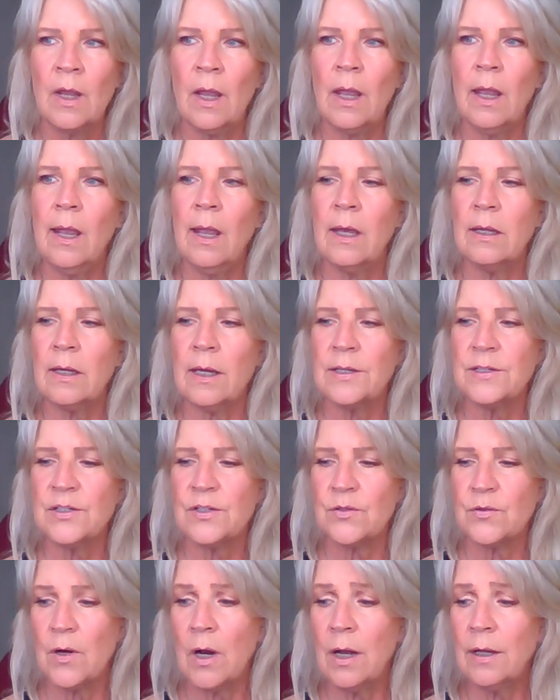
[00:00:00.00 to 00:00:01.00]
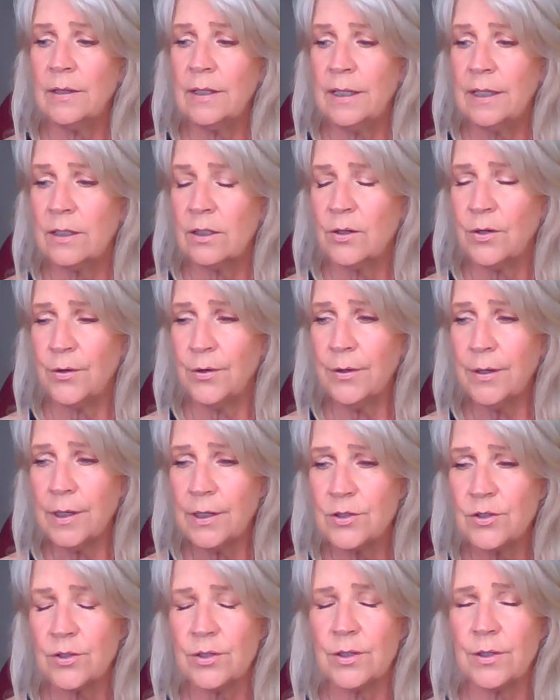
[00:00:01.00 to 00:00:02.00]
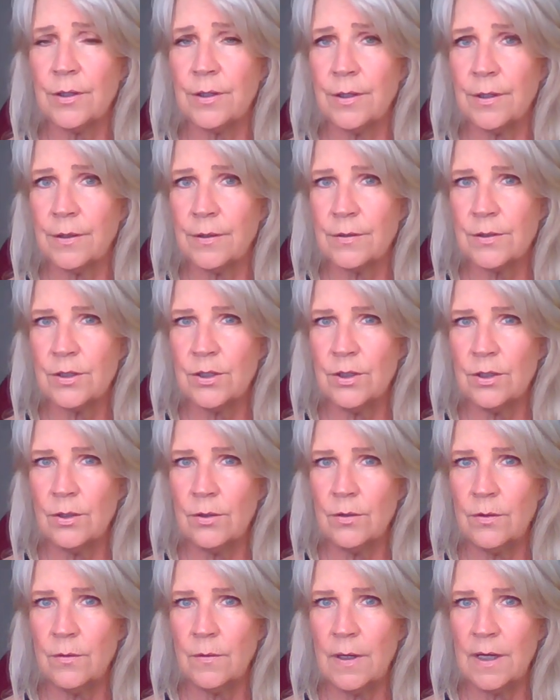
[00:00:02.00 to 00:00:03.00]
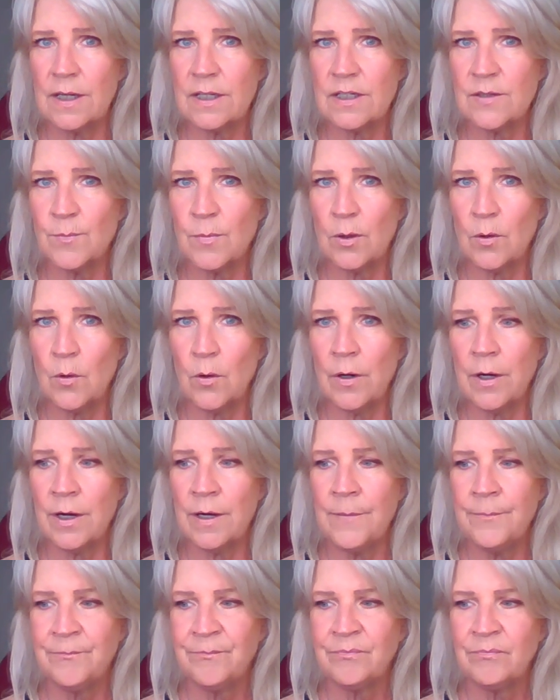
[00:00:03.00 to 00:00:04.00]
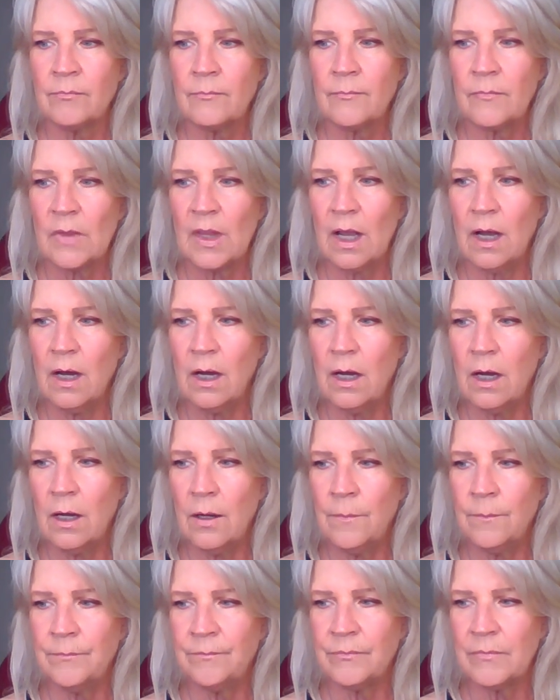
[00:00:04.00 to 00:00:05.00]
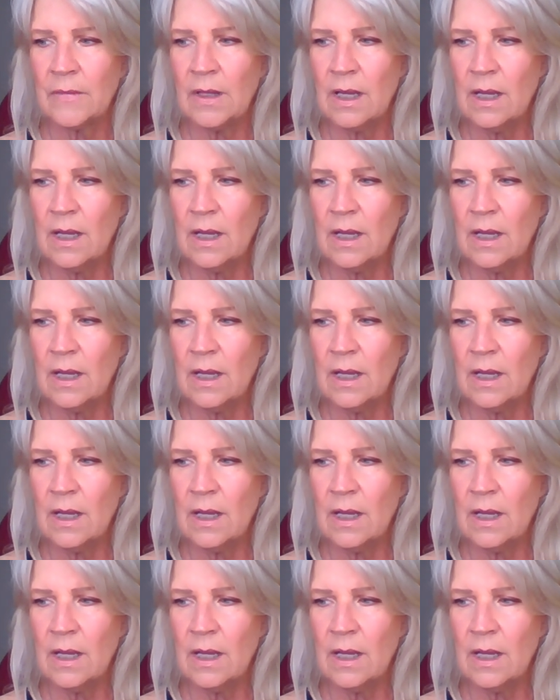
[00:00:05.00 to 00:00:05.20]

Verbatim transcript: and i strongly encouraged her to explore um,